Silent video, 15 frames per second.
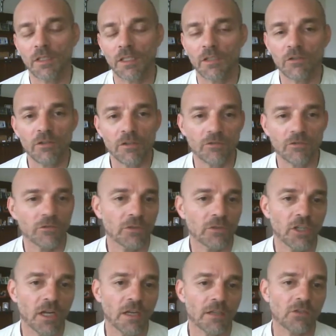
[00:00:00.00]
industrial
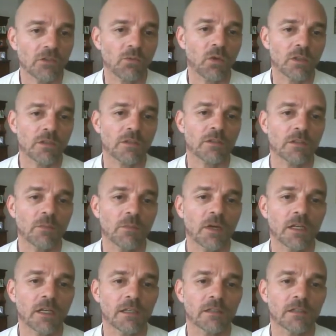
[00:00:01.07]
giants want us to buy.